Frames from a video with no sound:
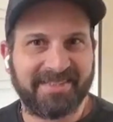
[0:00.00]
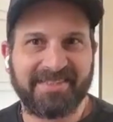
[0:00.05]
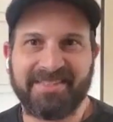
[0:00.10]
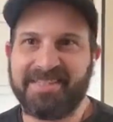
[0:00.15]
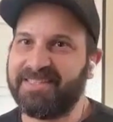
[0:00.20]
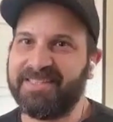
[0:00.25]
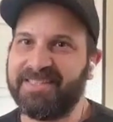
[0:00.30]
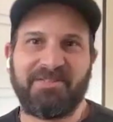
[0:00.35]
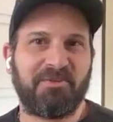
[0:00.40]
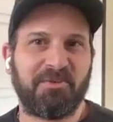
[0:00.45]

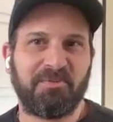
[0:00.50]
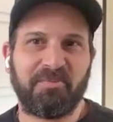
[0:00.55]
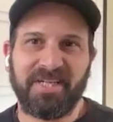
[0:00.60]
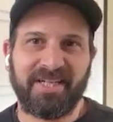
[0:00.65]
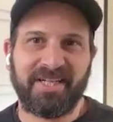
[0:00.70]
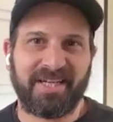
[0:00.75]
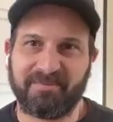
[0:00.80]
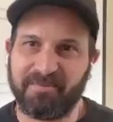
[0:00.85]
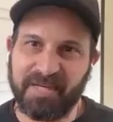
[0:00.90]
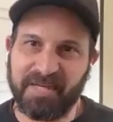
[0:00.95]
This would
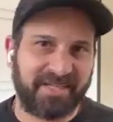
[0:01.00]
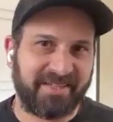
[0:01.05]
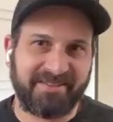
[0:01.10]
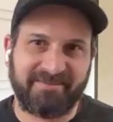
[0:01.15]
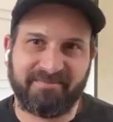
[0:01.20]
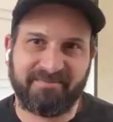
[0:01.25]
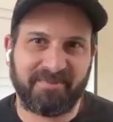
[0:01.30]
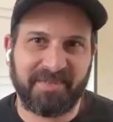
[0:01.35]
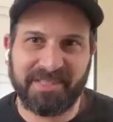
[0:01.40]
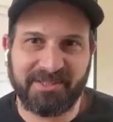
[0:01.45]
be like
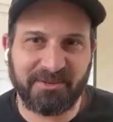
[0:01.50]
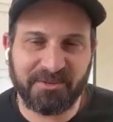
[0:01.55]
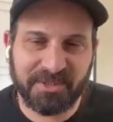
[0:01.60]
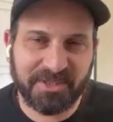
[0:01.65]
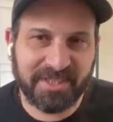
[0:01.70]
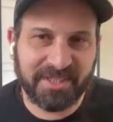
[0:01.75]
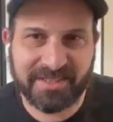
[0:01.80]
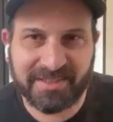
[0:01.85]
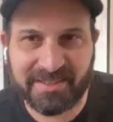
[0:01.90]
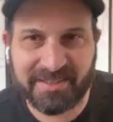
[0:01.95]
my 2
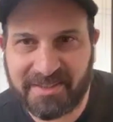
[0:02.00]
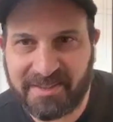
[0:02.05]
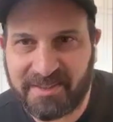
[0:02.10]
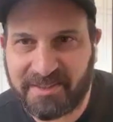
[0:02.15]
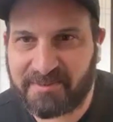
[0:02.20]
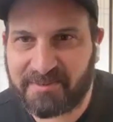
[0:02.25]
cents.